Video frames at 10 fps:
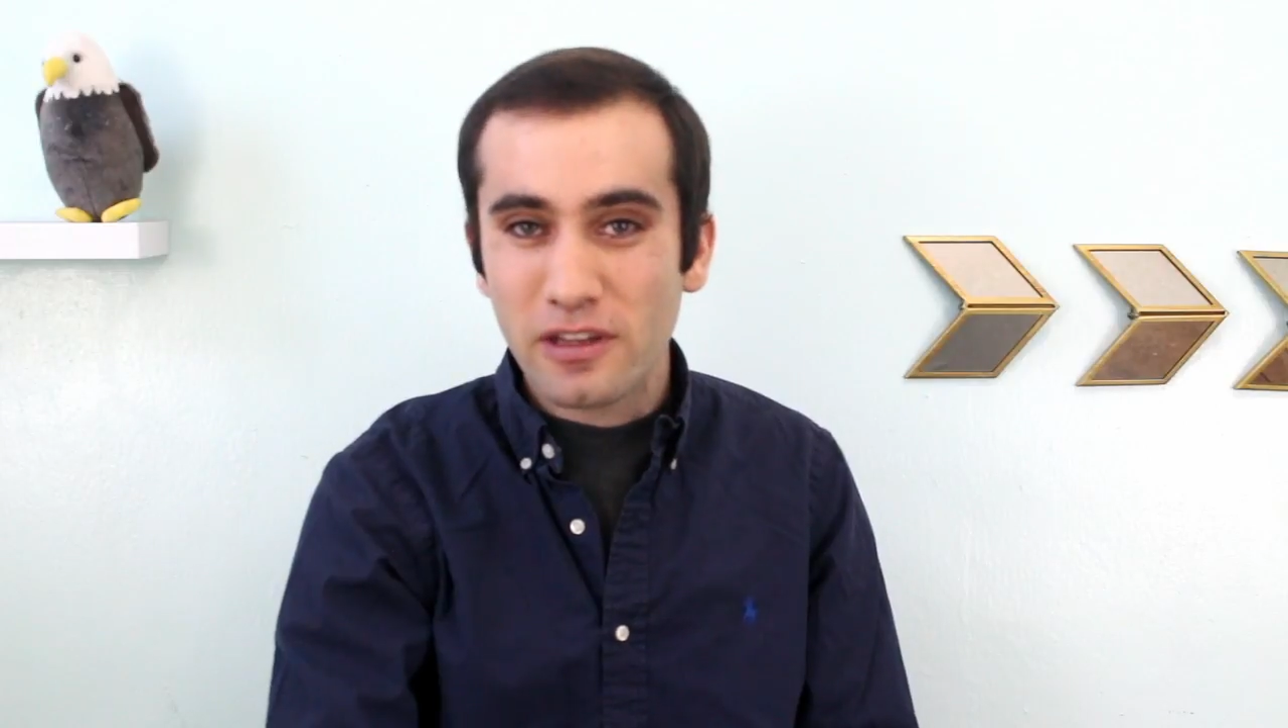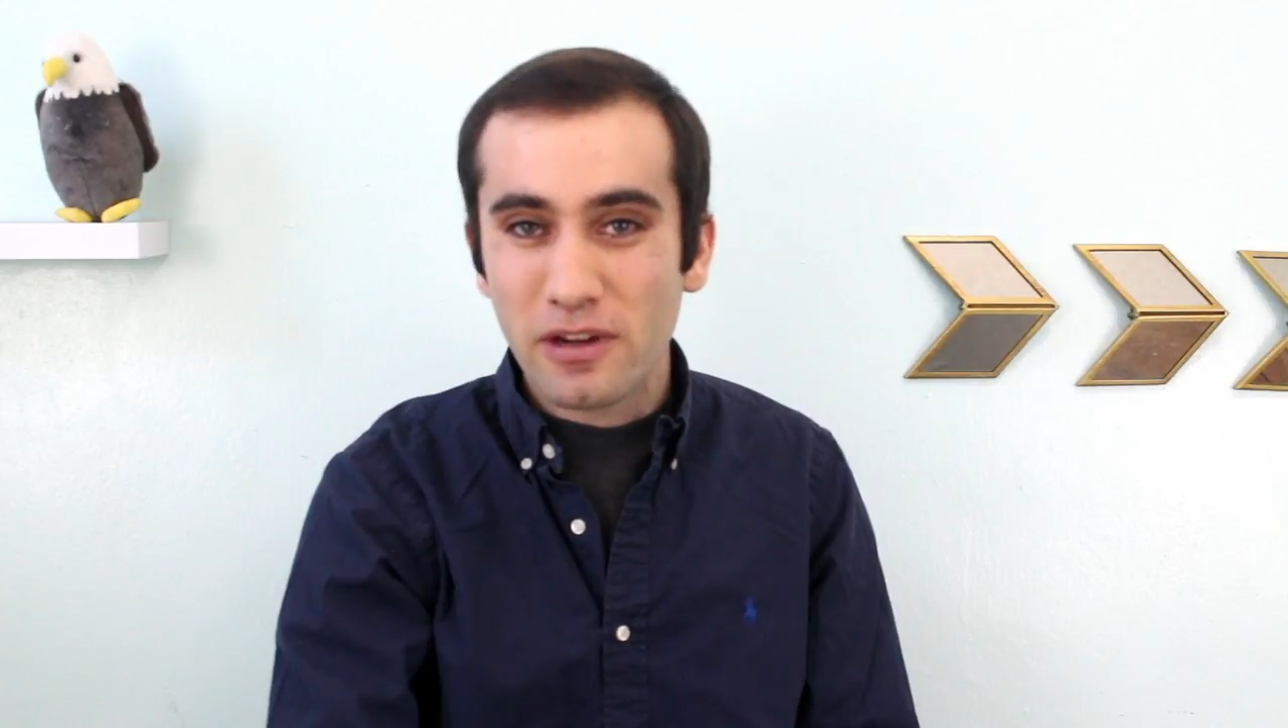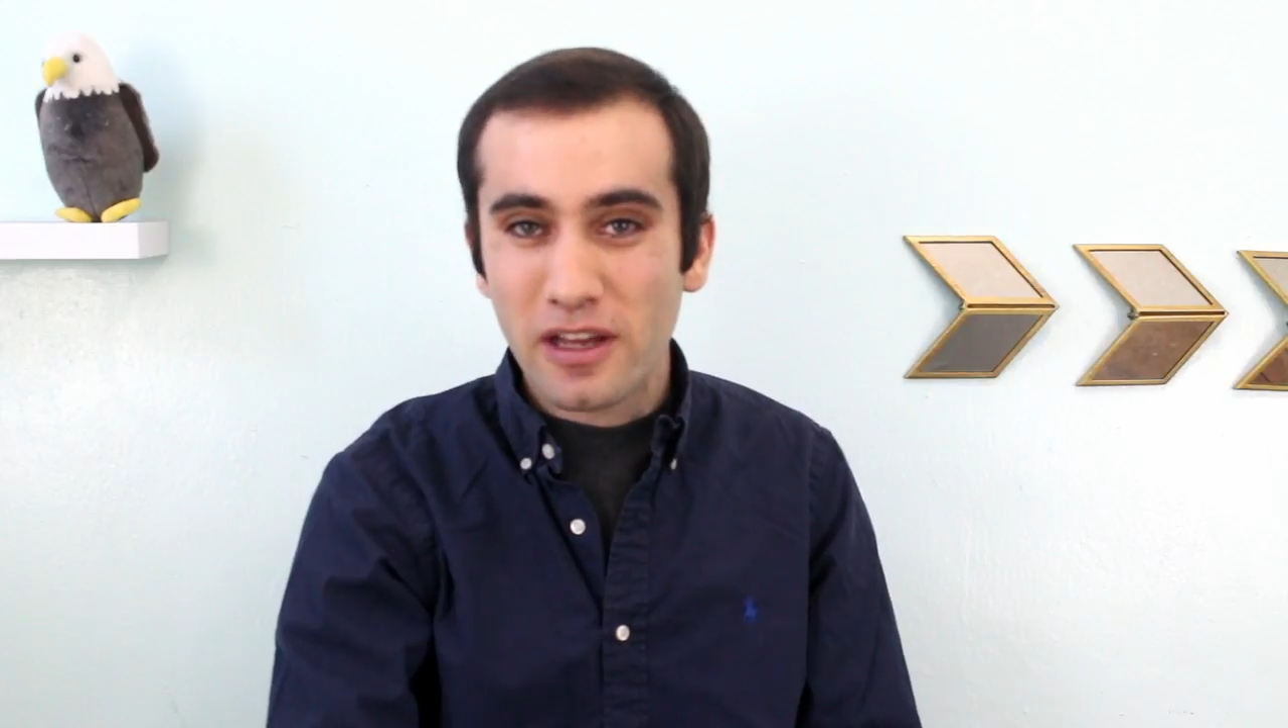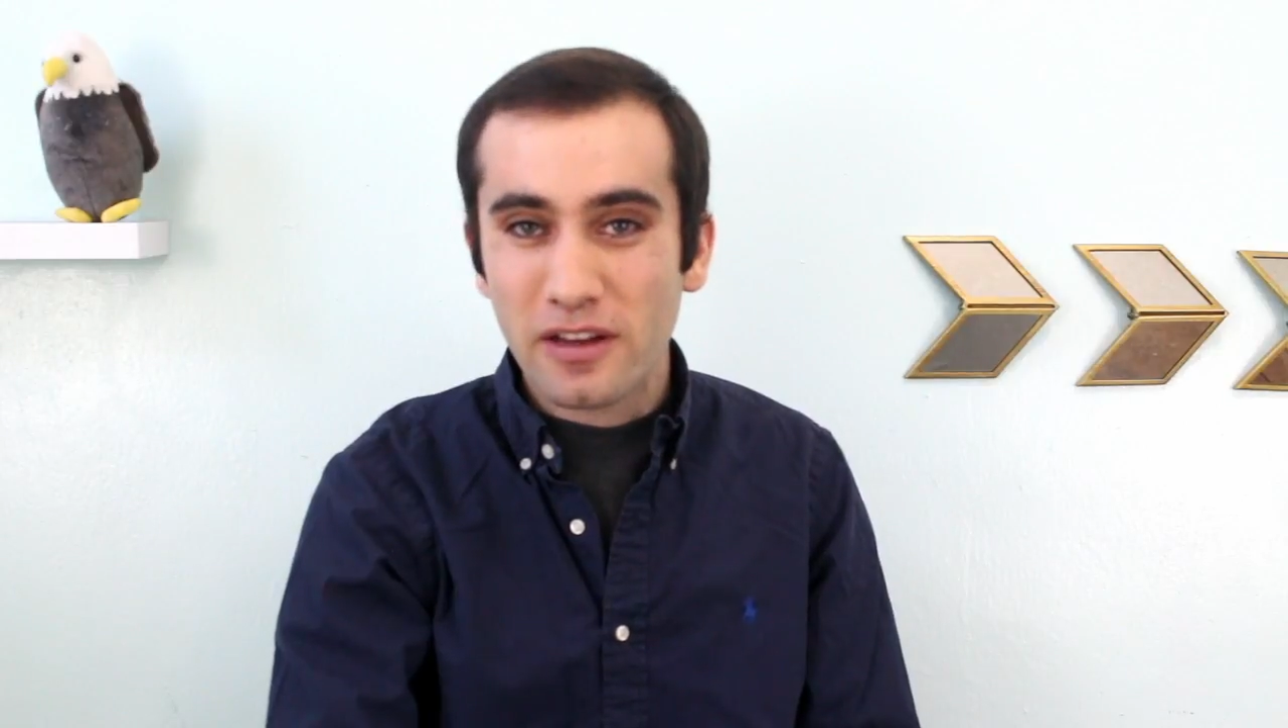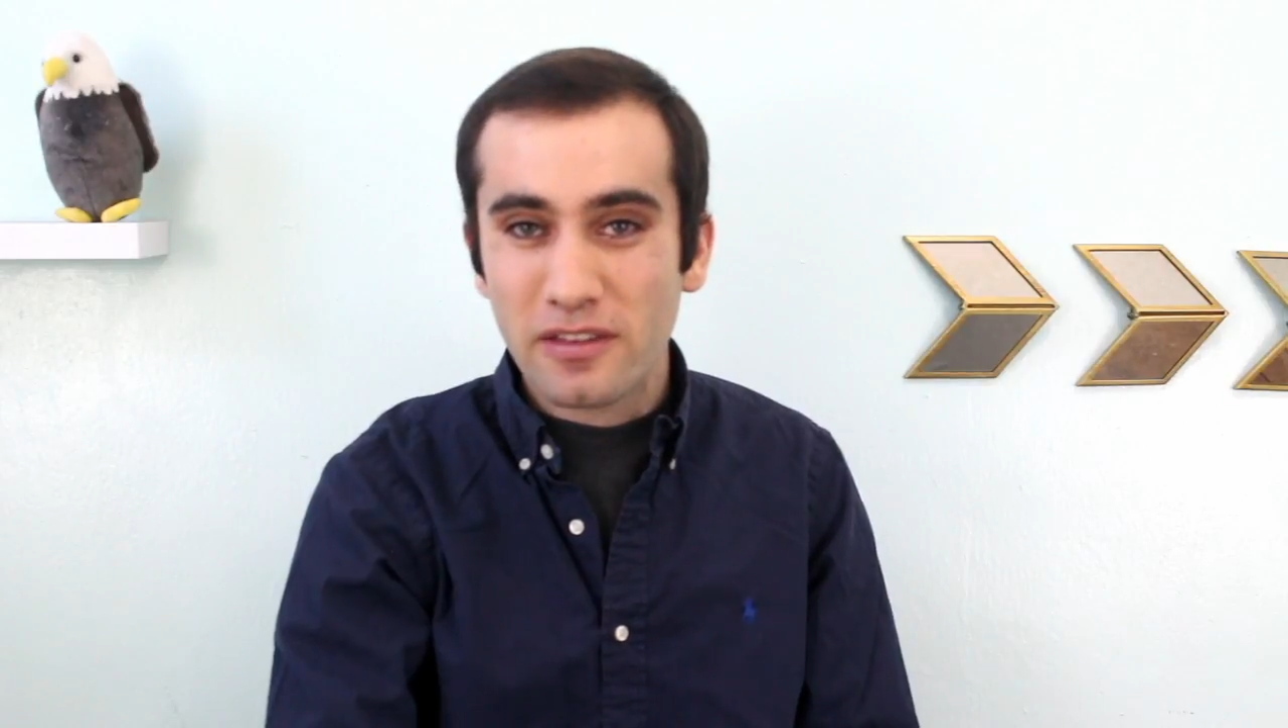
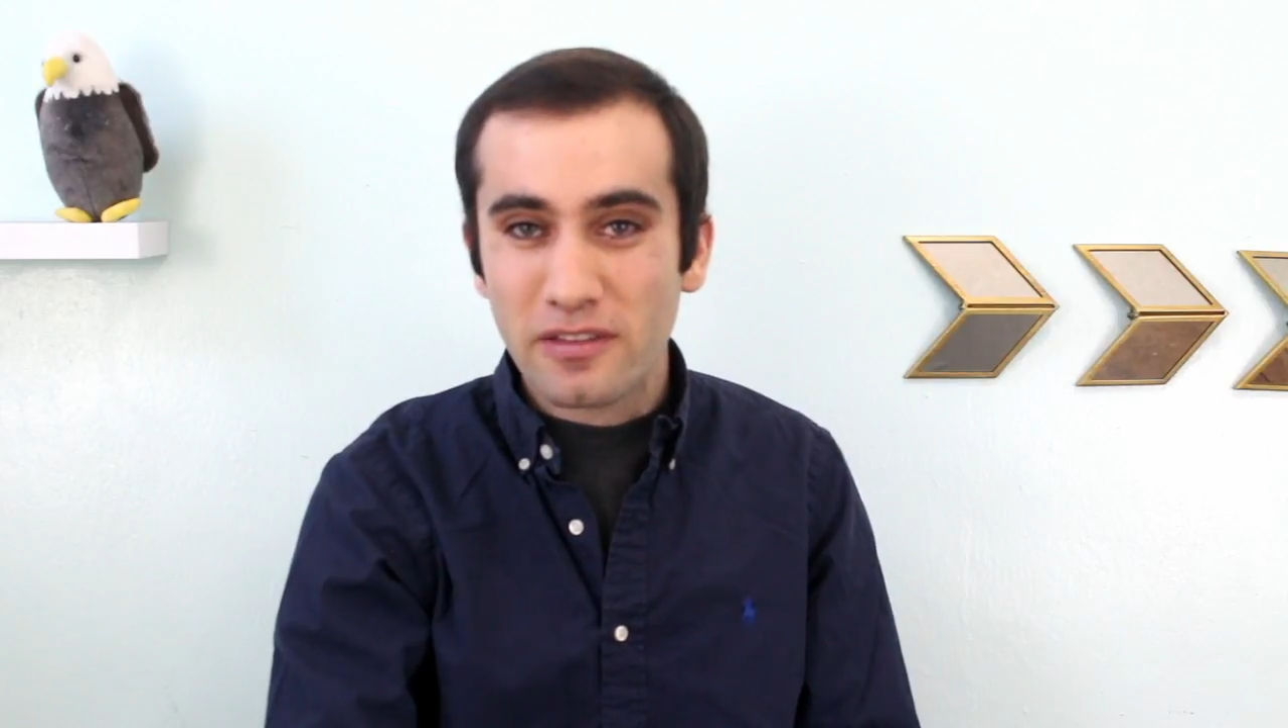United